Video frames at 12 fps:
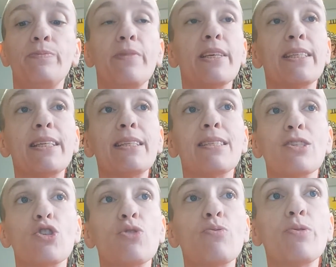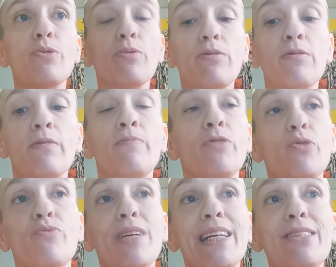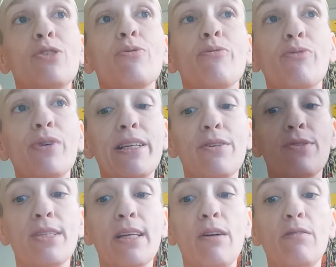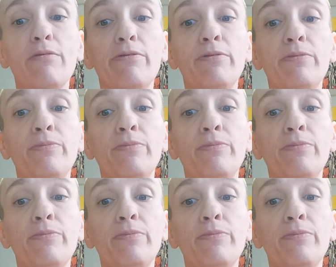This is the truth. You need to free yourself.